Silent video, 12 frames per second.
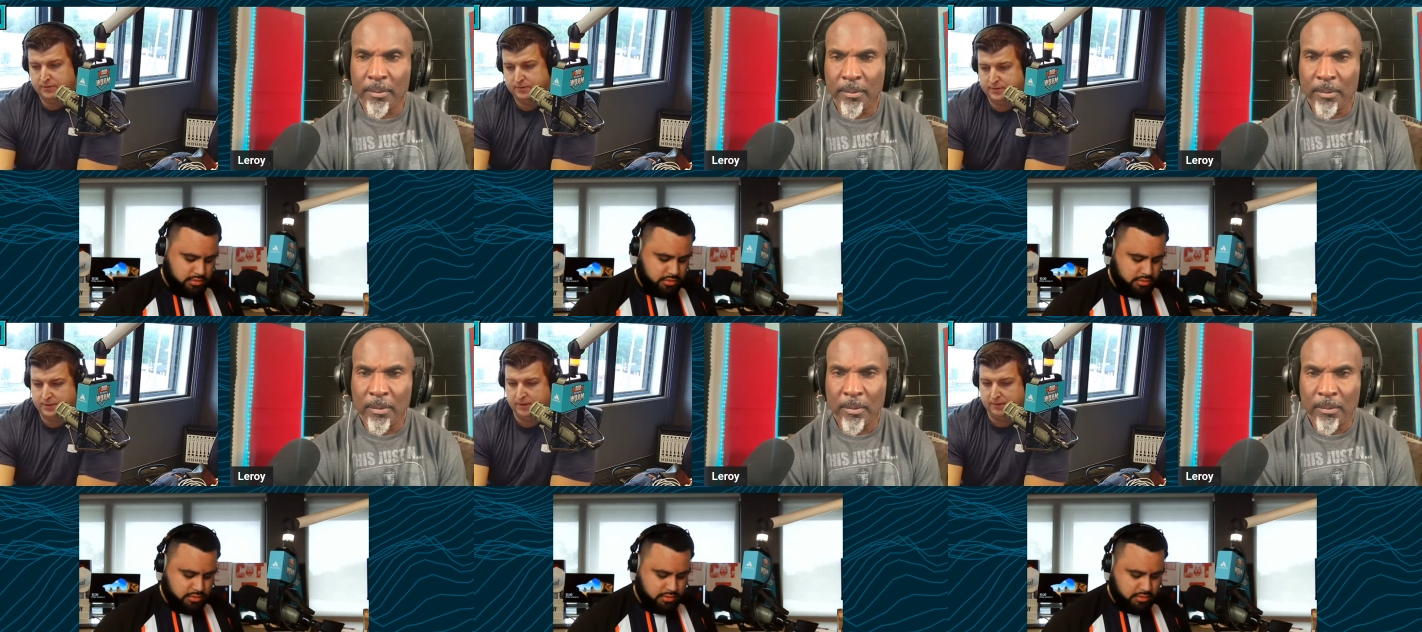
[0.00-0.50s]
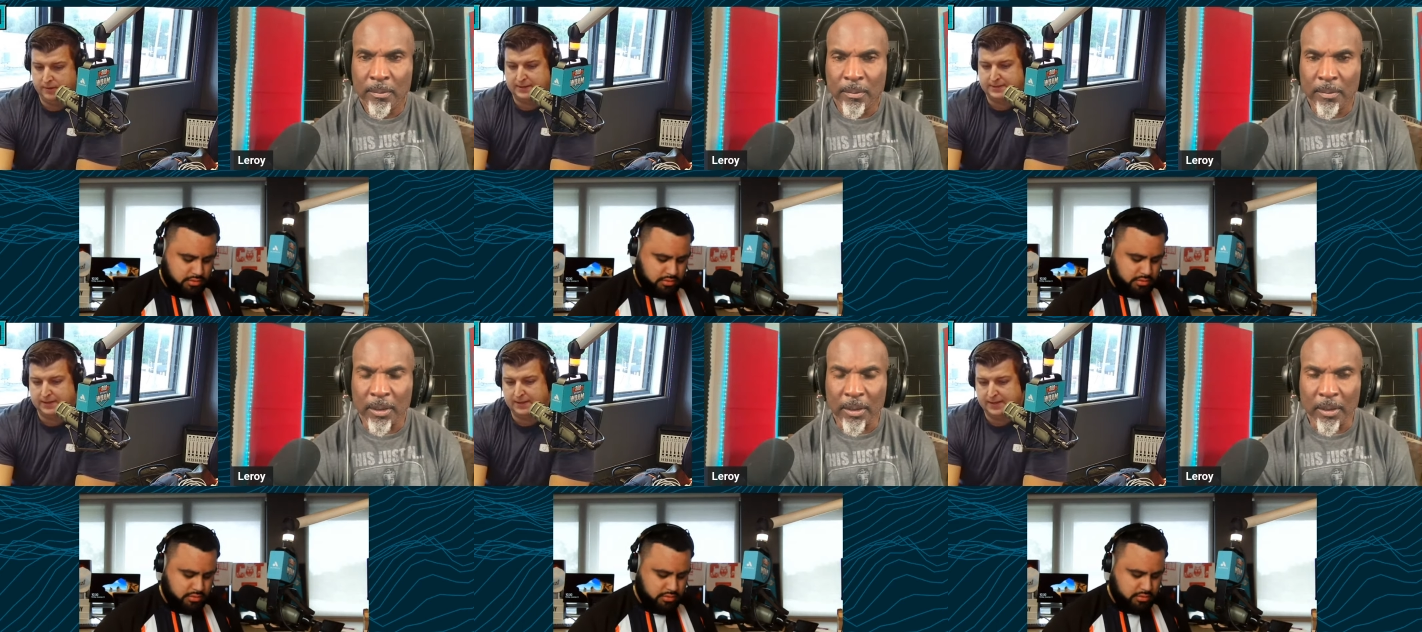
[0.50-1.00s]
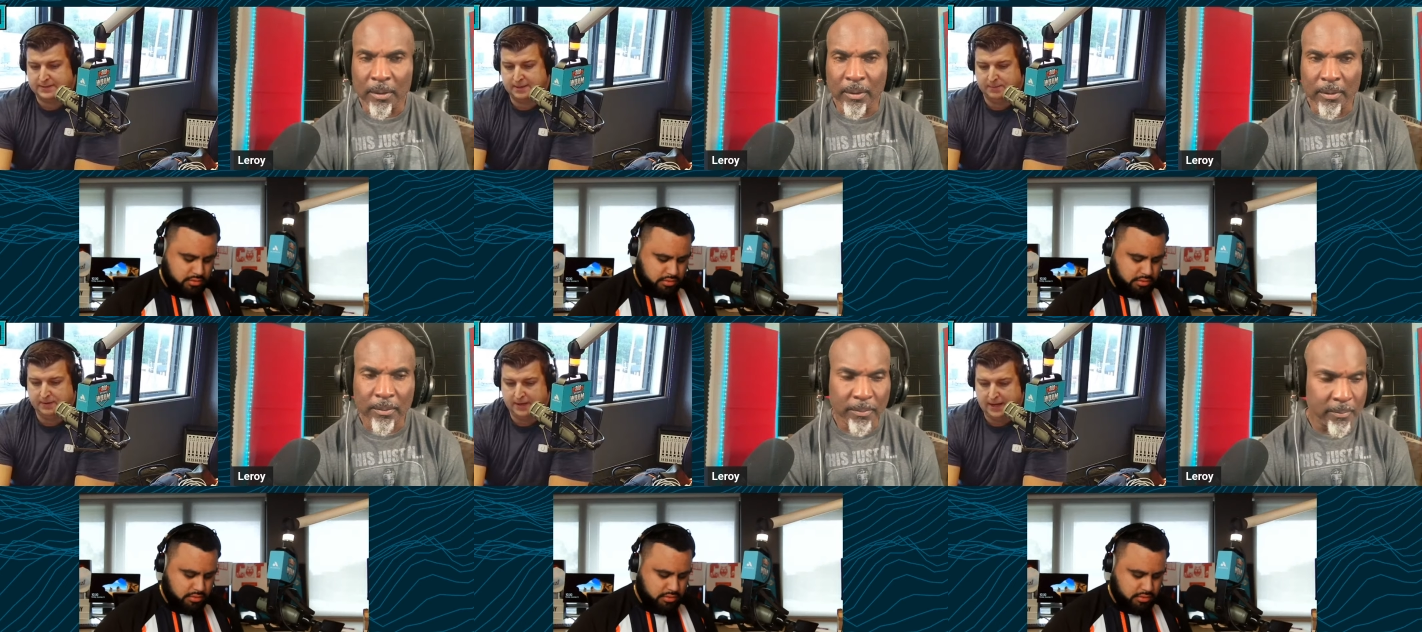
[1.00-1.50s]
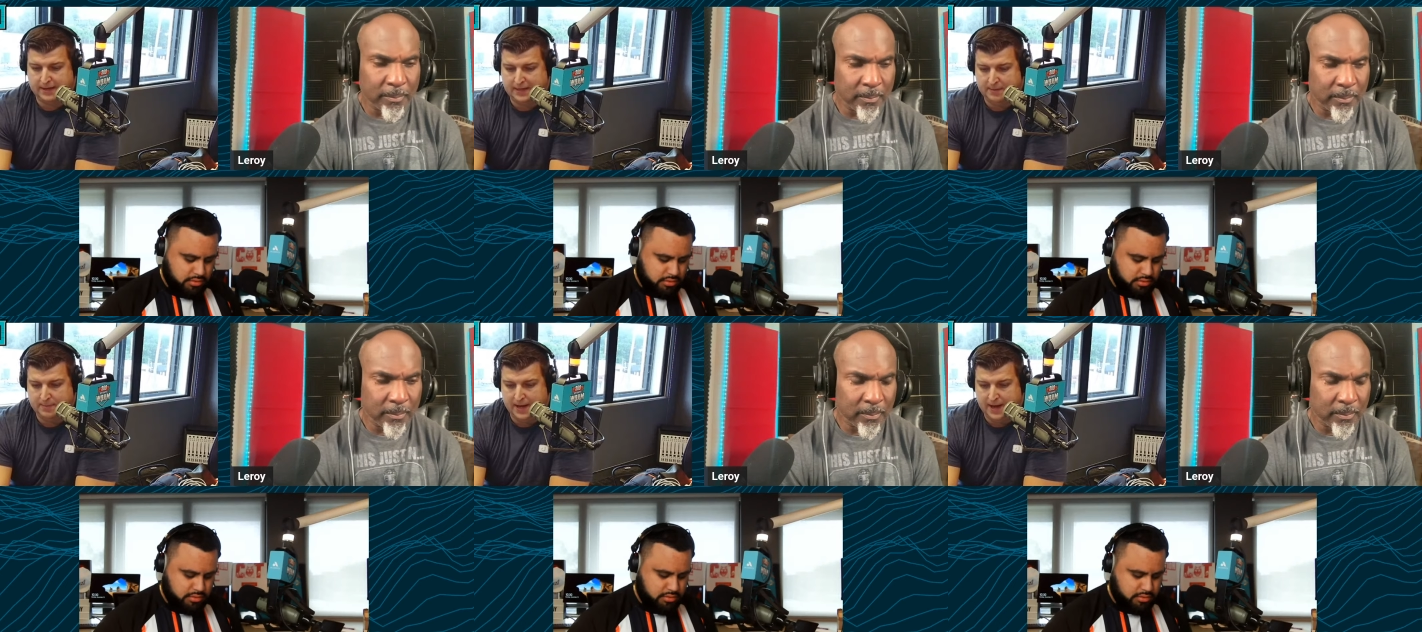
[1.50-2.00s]
Speaker 1: So that's uh, that's something that you got to
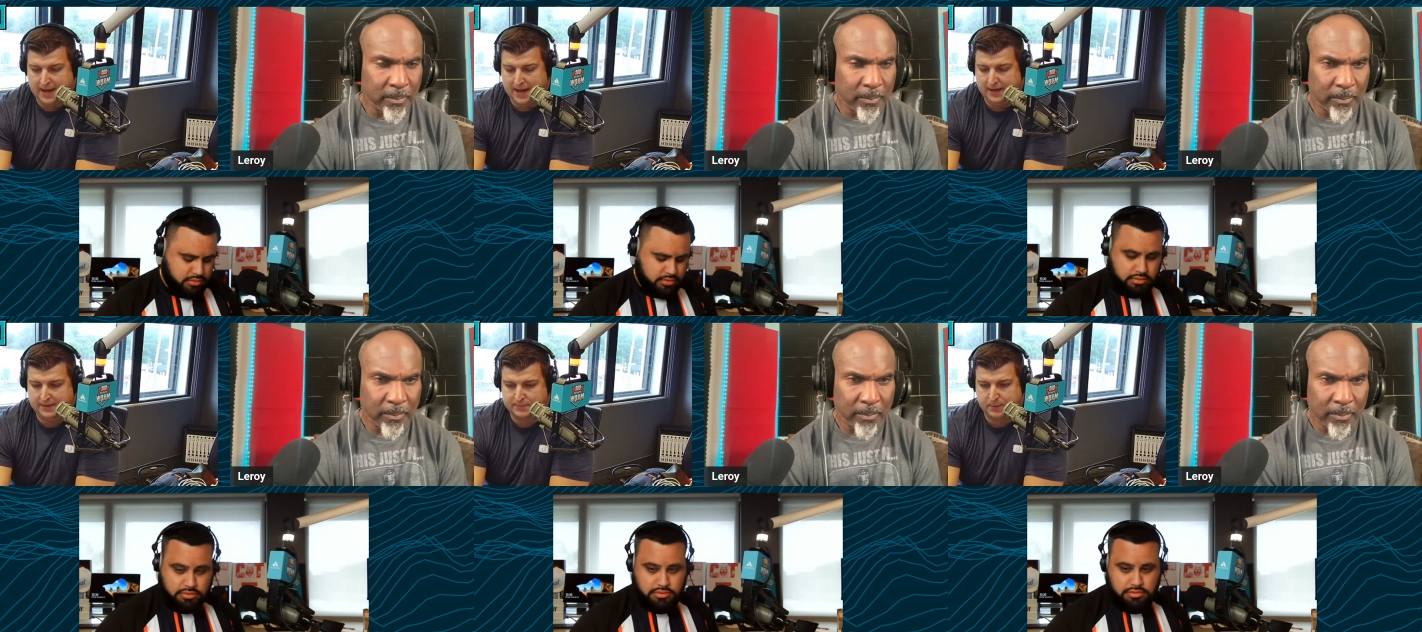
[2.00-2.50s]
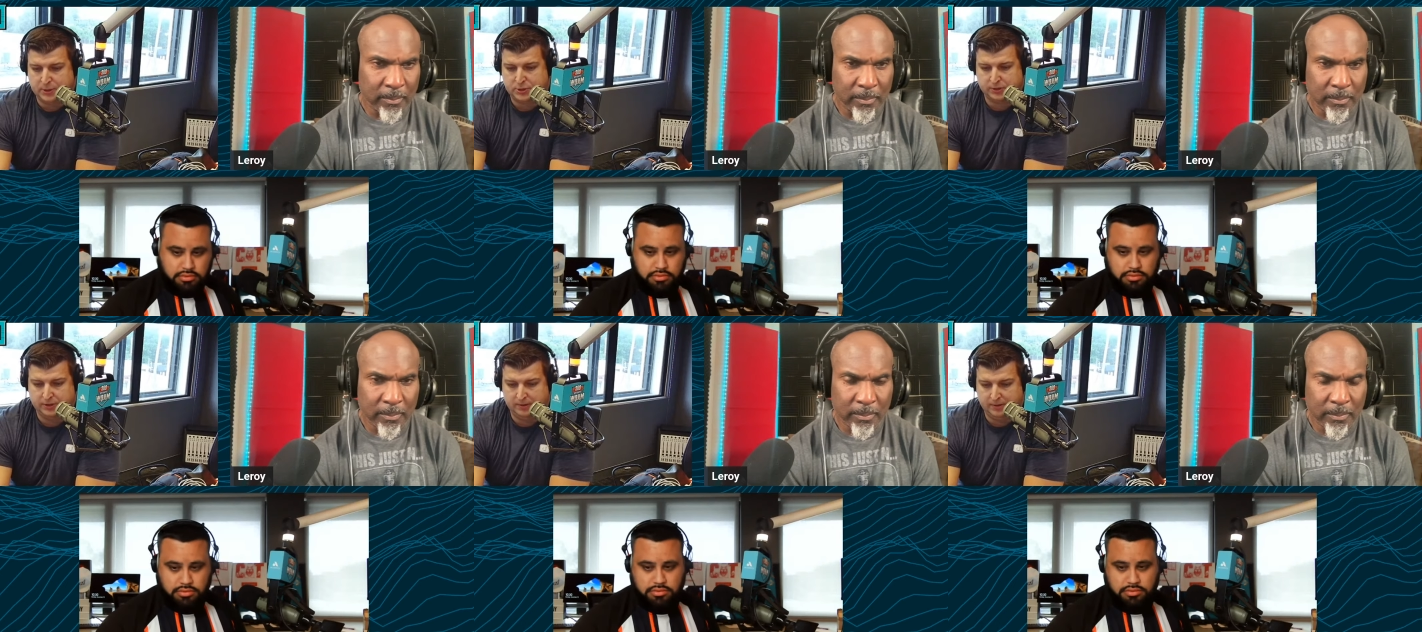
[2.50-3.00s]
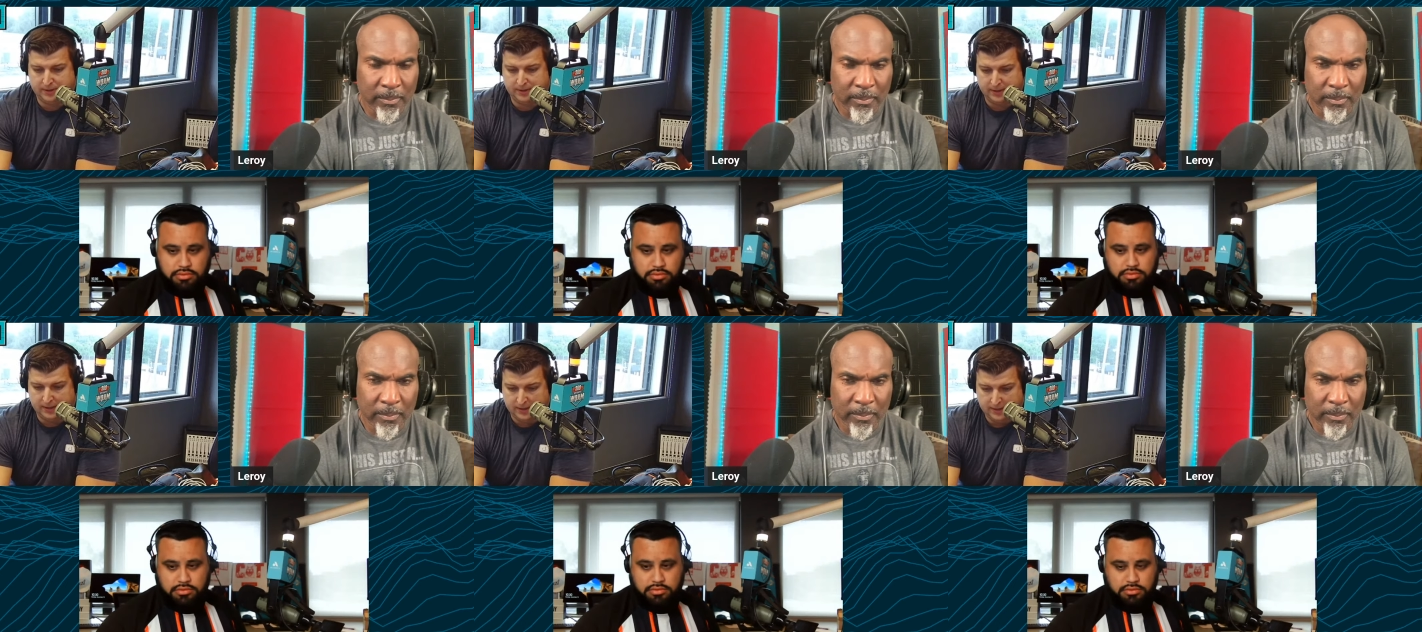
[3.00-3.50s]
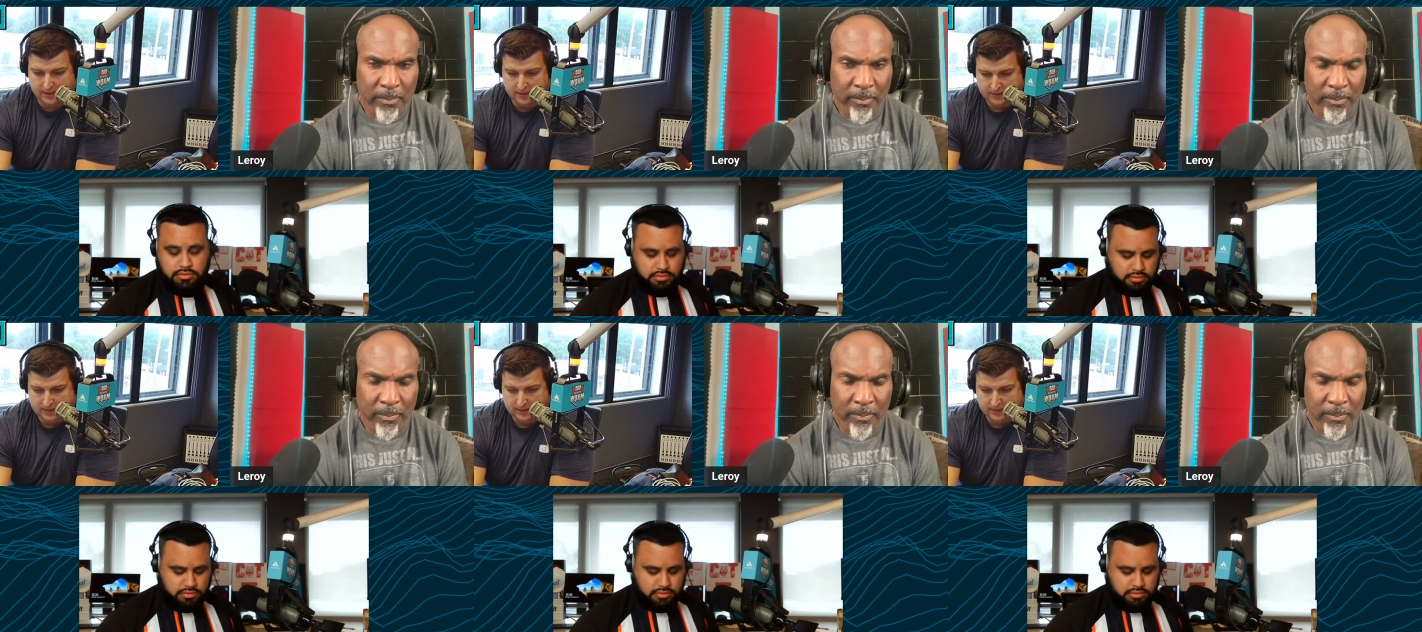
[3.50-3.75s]
keep an eye on, especially with uh,